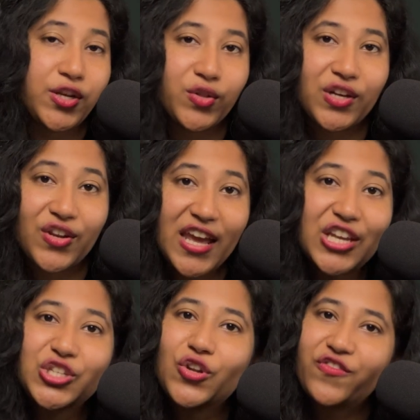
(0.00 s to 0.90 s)
led to the
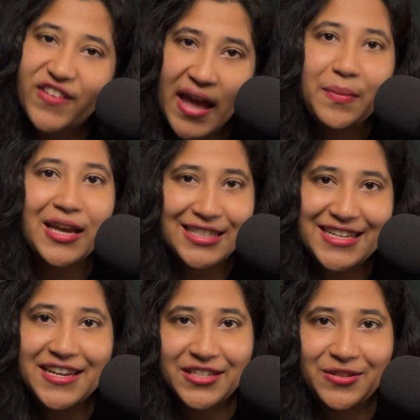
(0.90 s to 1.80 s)
creation of Type
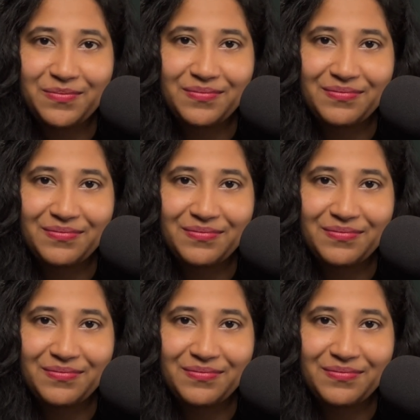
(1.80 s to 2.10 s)
88.